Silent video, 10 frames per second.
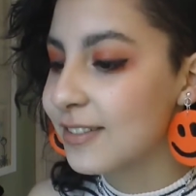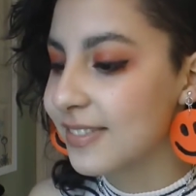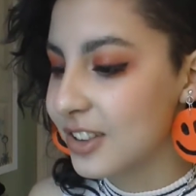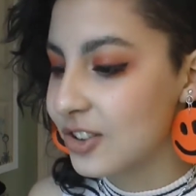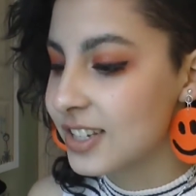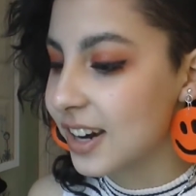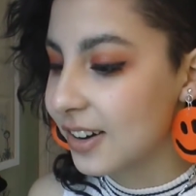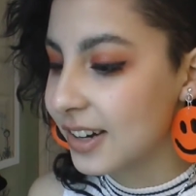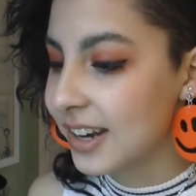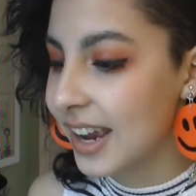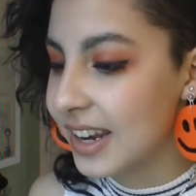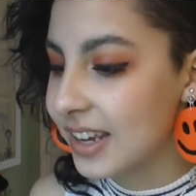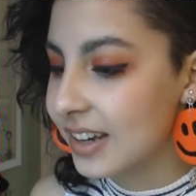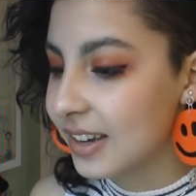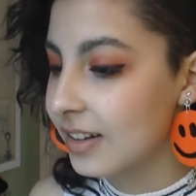of vegetarian
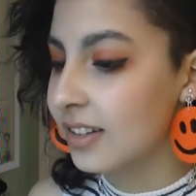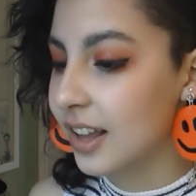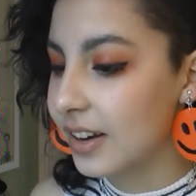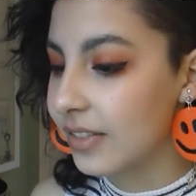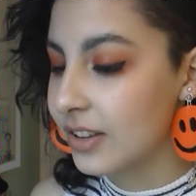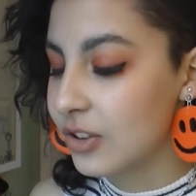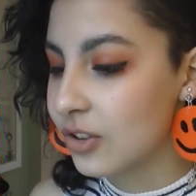hating in a lot of these